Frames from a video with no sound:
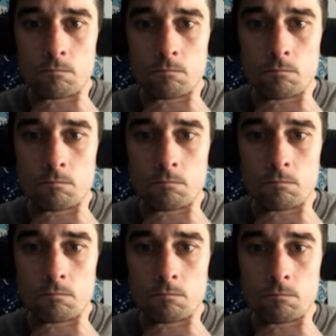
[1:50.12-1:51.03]

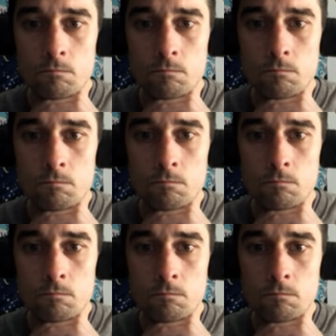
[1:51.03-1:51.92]

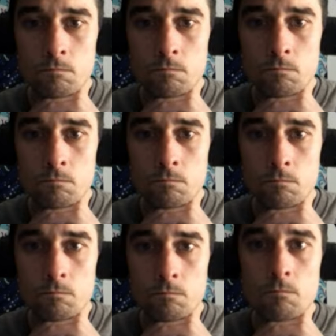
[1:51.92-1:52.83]

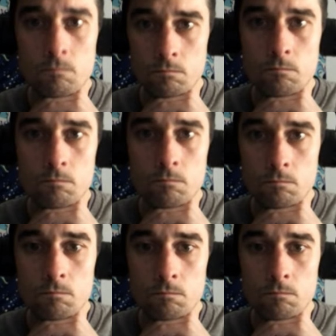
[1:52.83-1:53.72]

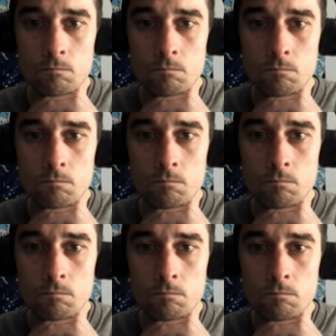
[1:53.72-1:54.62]

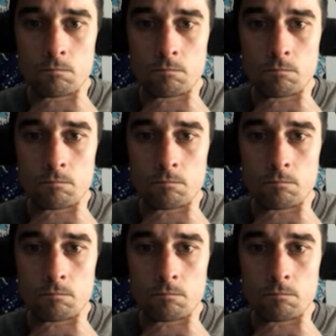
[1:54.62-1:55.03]
(not speaking)